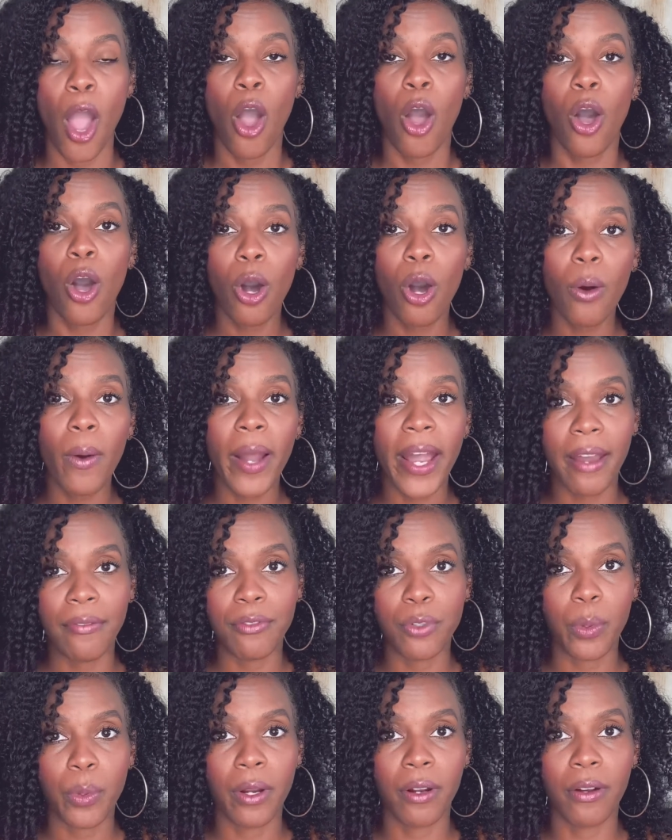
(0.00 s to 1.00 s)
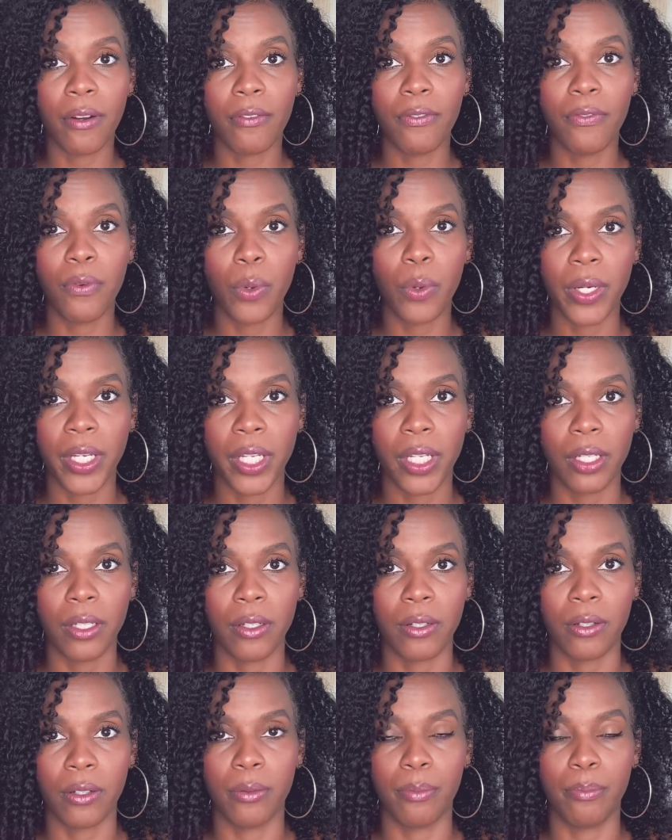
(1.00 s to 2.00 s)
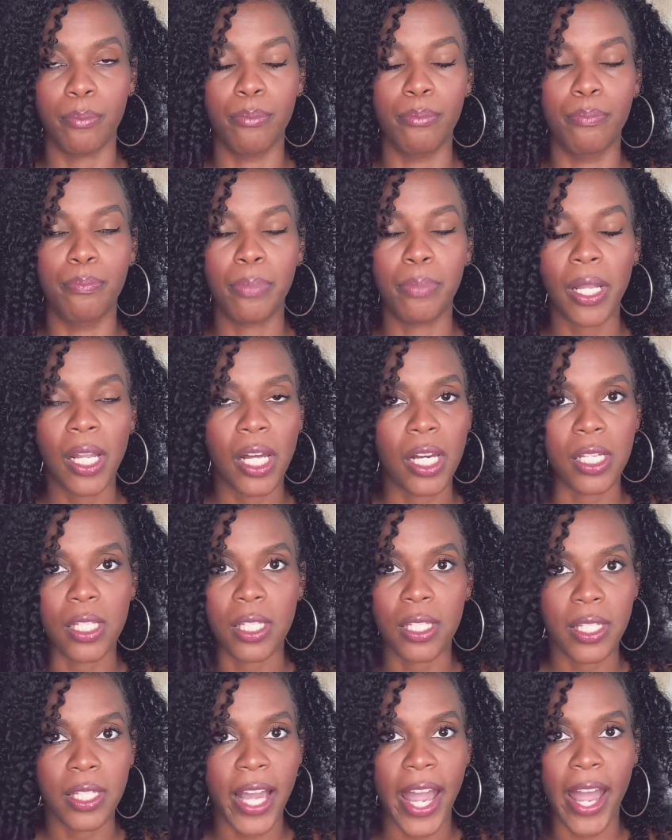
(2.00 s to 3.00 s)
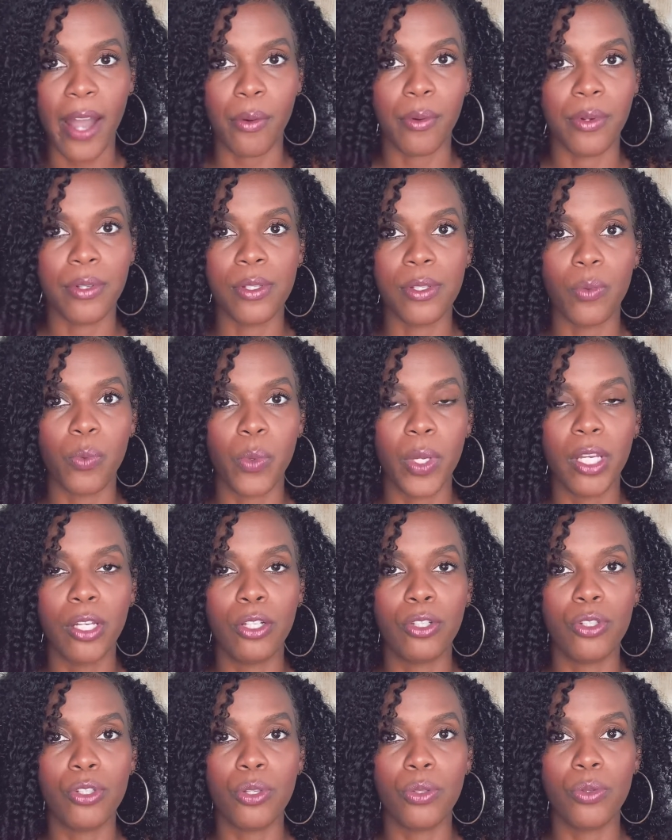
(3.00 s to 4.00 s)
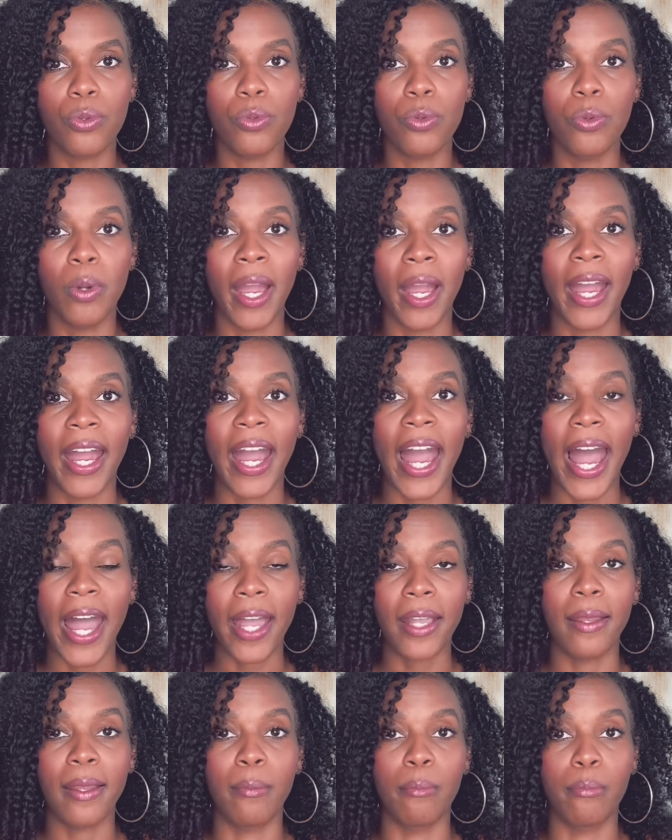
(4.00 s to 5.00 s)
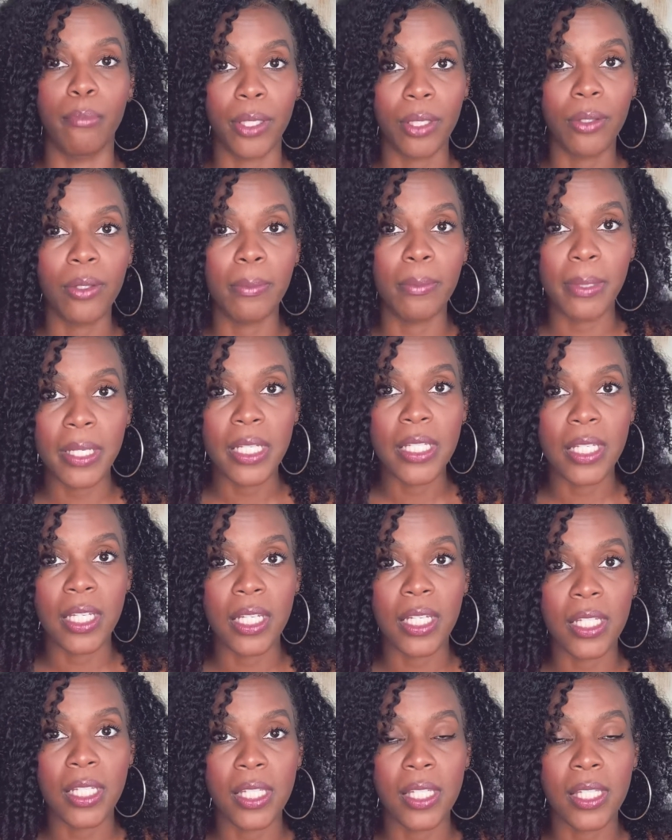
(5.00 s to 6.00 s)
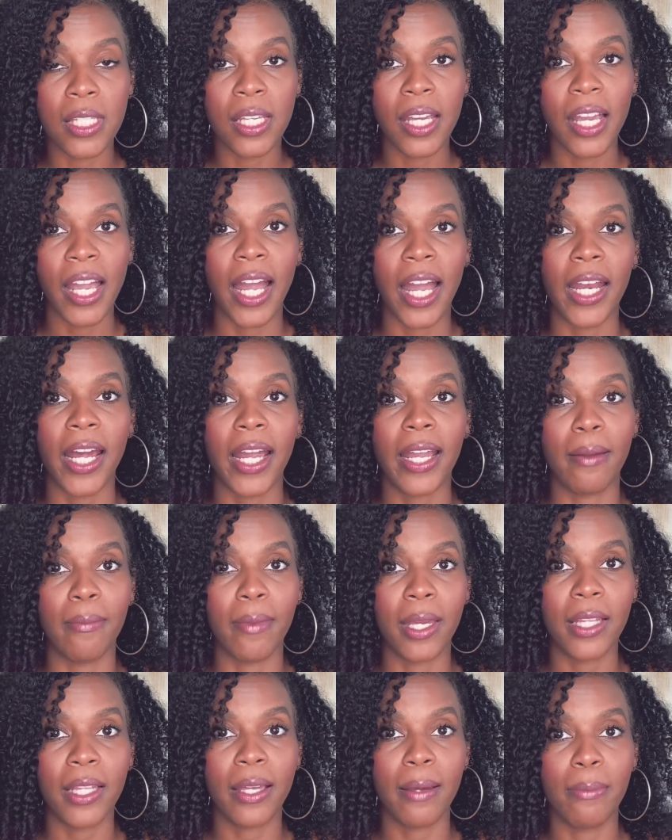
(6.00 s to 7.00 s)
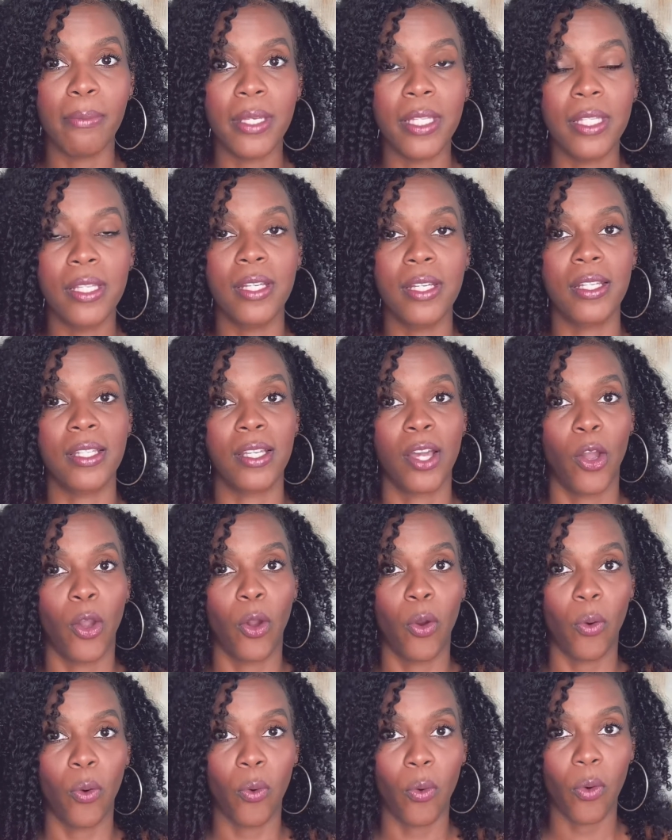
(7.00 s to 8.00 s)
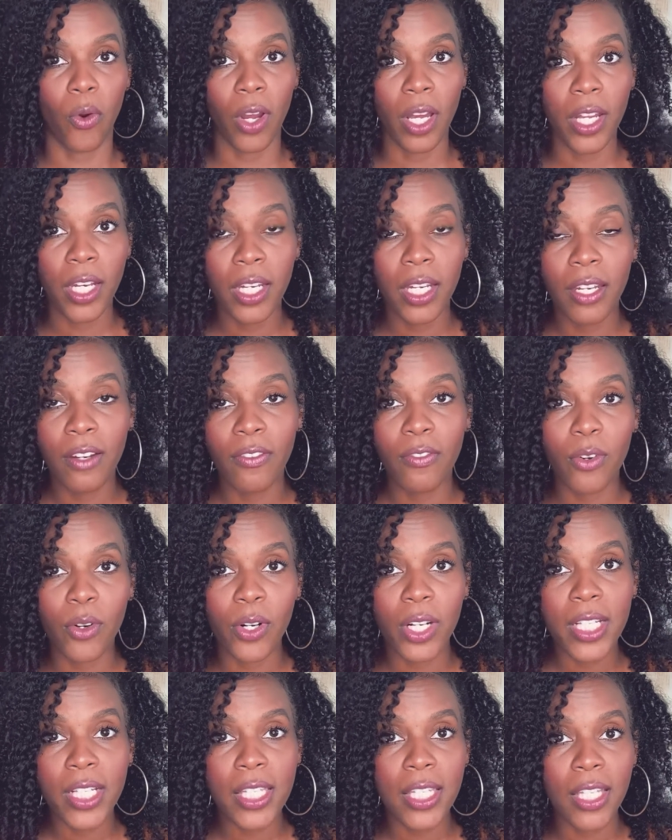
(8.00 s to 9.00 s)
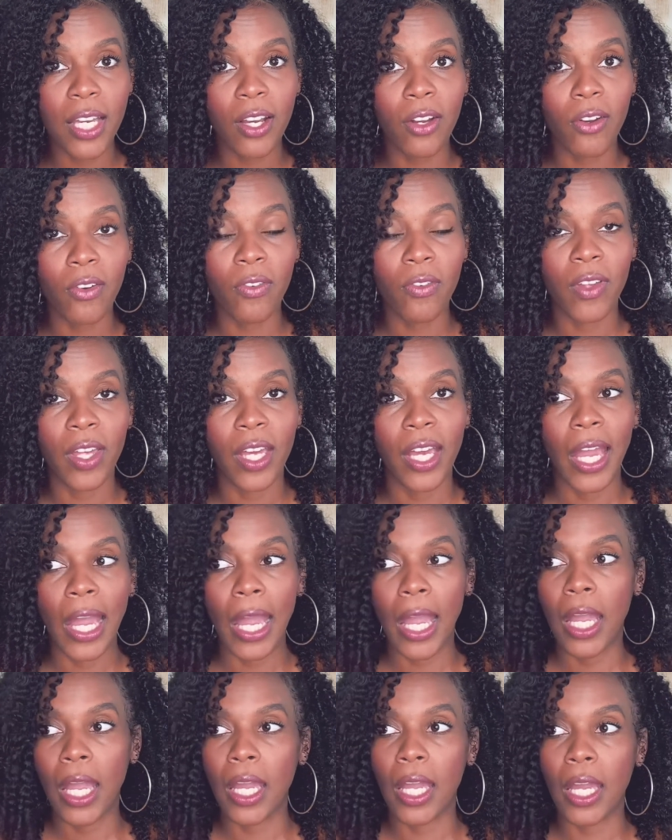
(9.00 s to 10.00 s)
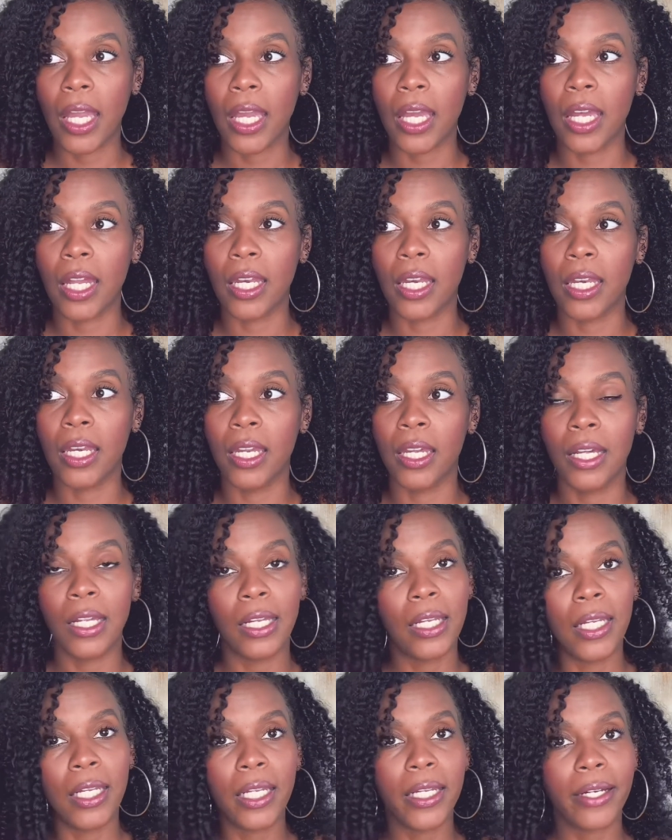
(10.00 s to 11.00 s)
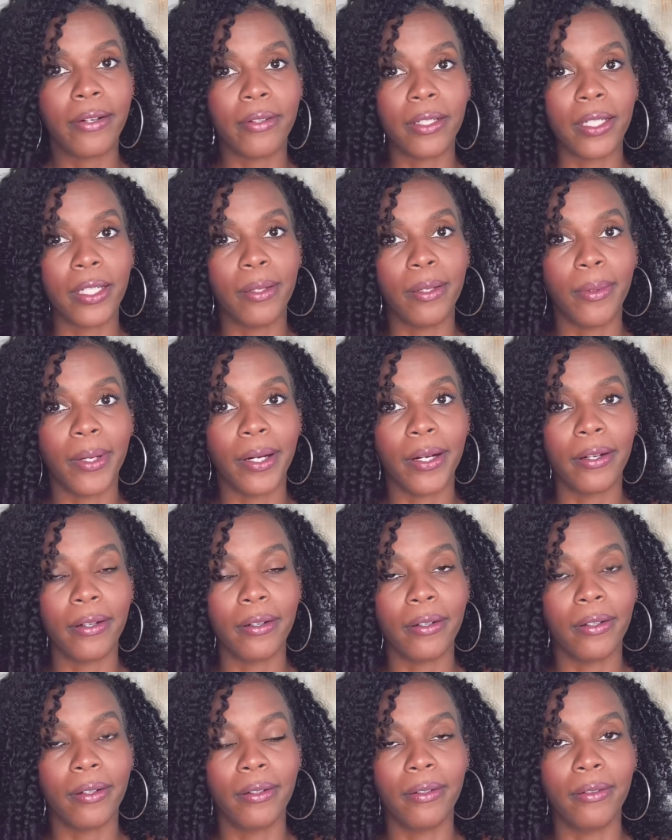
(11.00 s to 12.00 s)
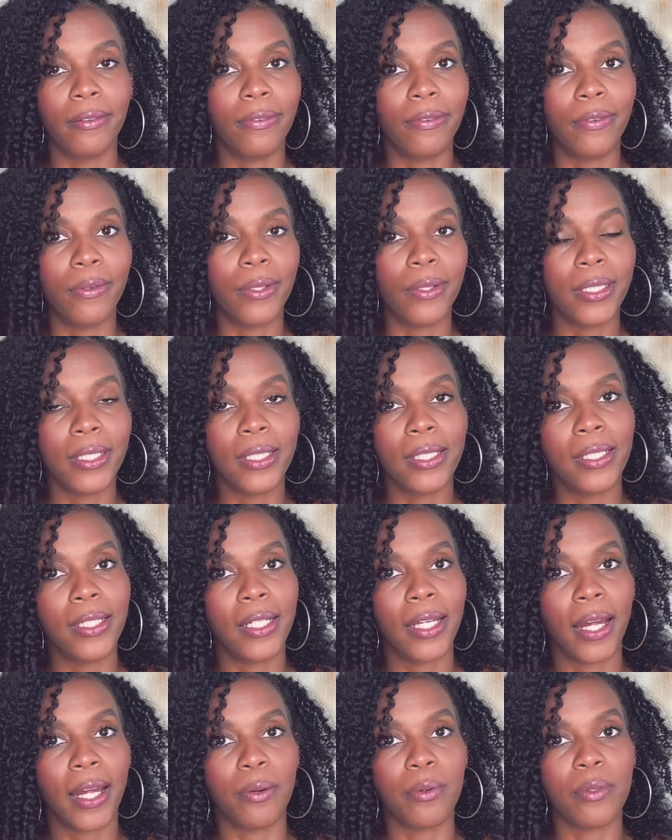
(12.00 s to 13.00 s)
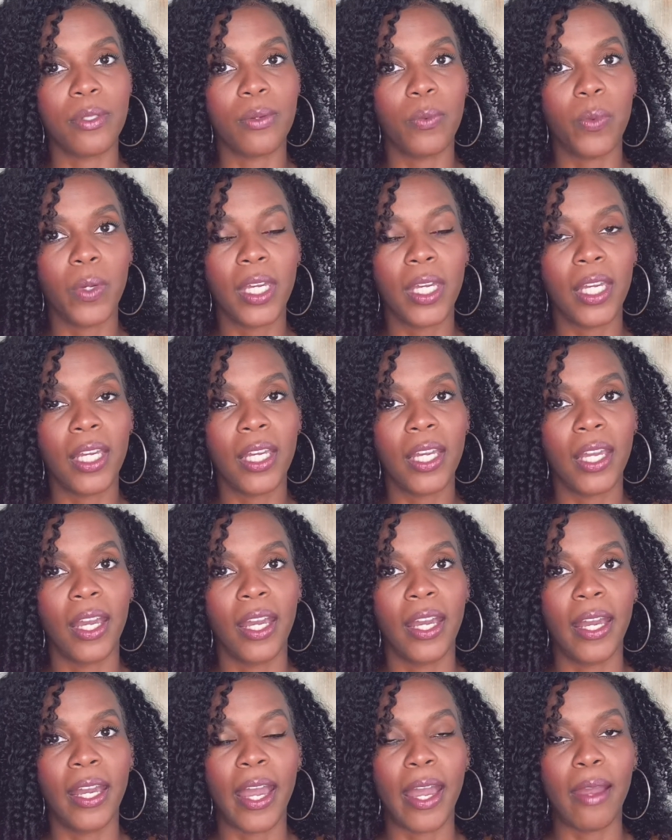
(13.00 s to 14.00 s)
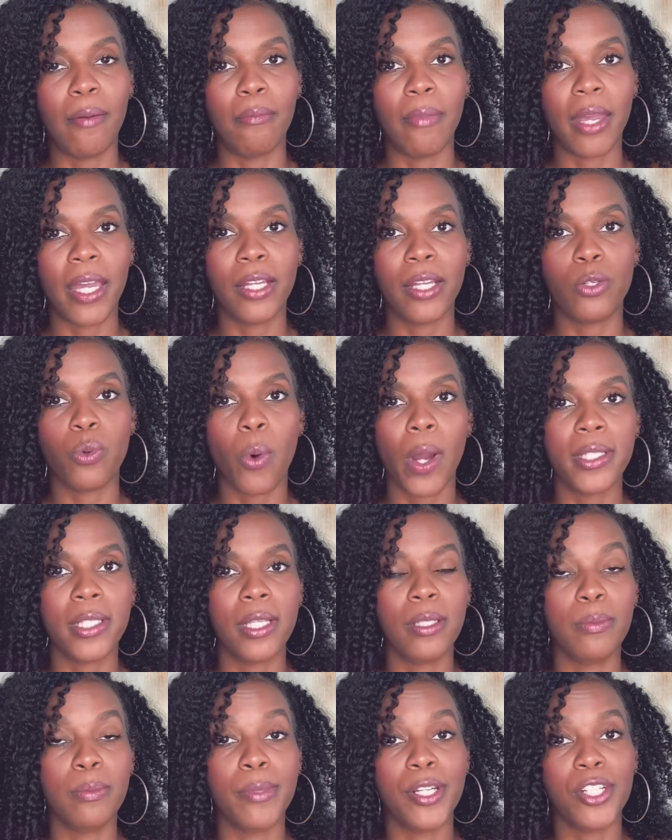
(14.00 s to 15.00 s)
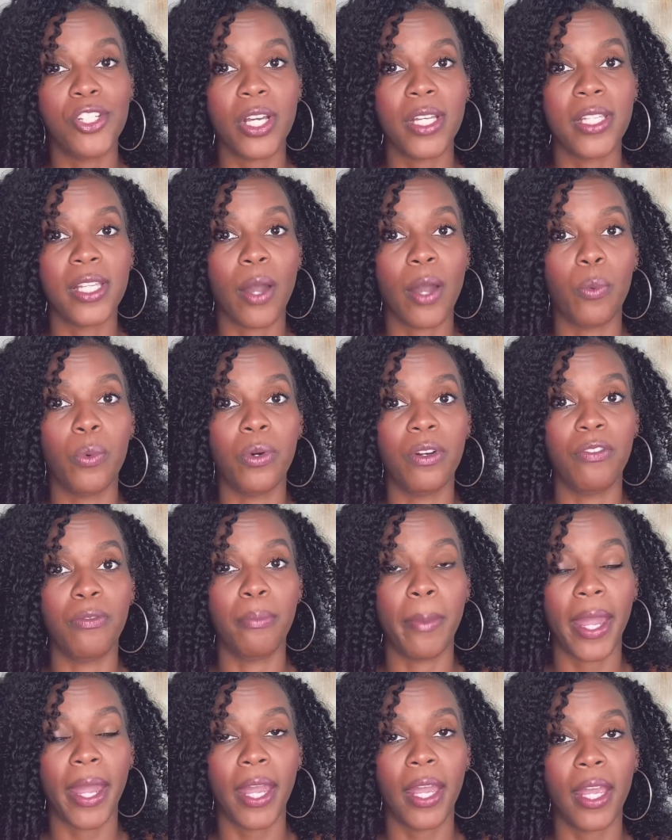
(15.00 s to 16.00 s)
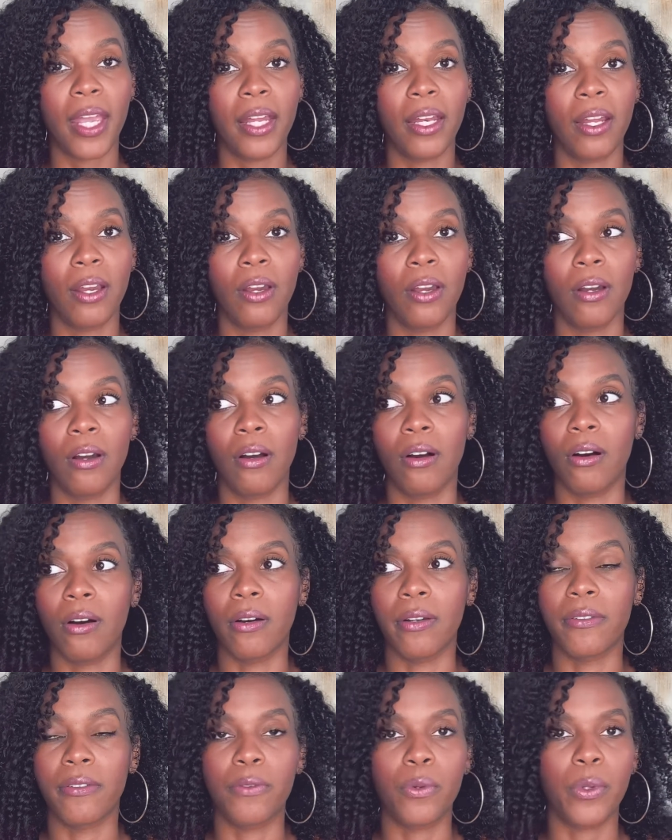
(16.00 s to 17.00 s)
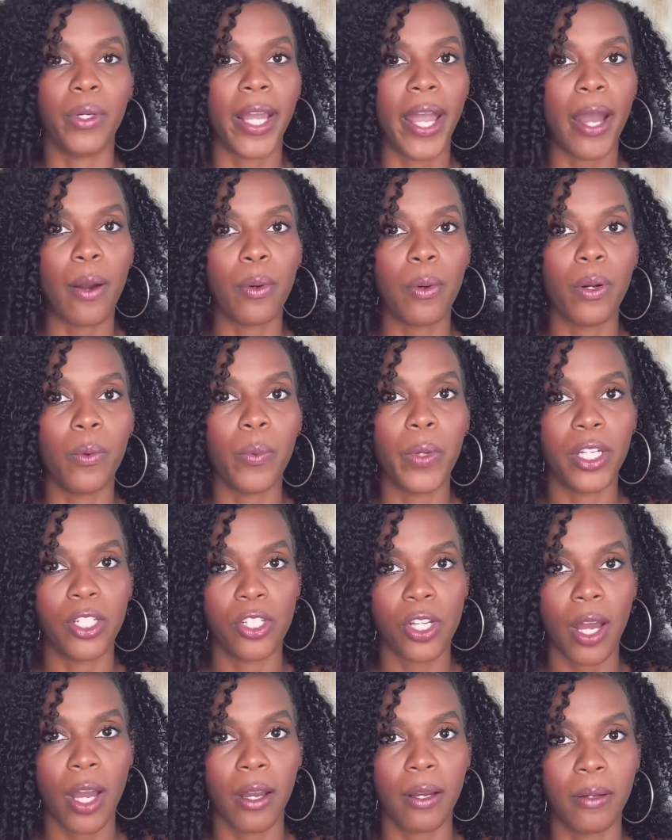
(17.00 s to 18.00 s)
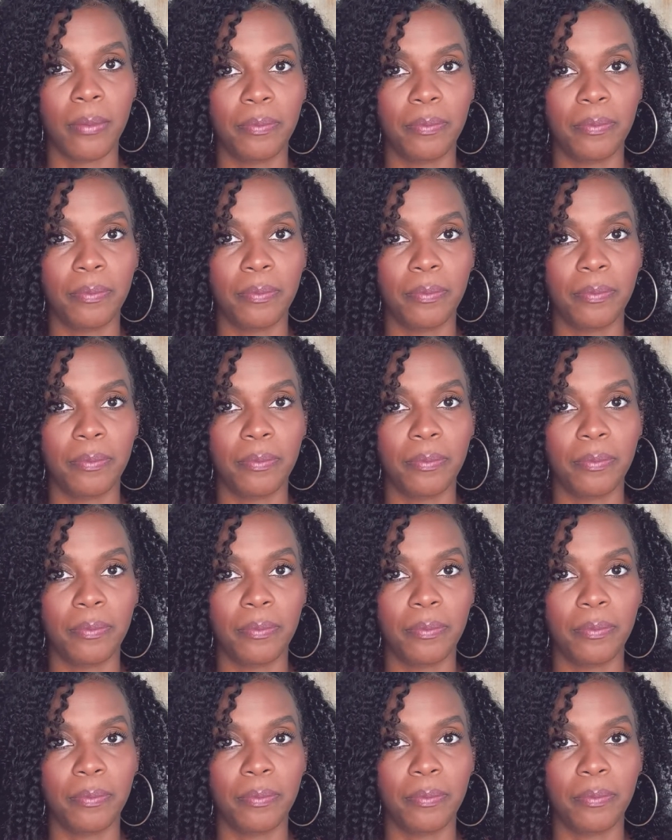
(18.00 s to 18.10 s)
oh, I have to work 40 or plus hours a week, to I can build a business and I can make that business run for itself and literally work 4 to 10 hours a week and make twice as much as I would have made on a 40-hour-a-week job.